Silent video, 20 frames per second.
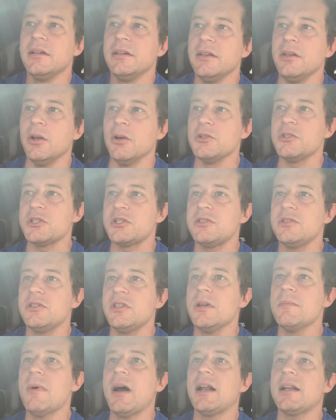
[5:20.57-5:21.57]
you know, just
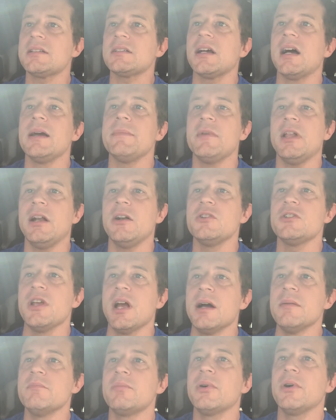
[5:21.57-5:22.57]
the amount of time and energy
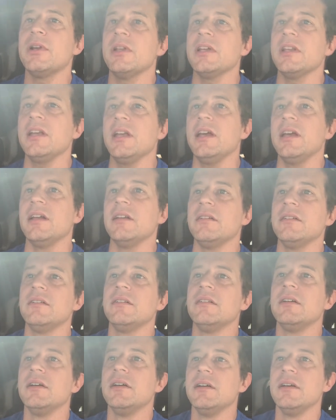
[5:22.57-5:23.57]
I'm putting
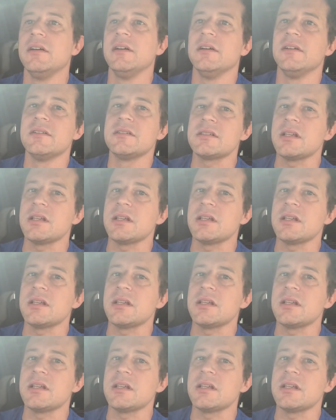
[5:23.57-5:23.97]
in,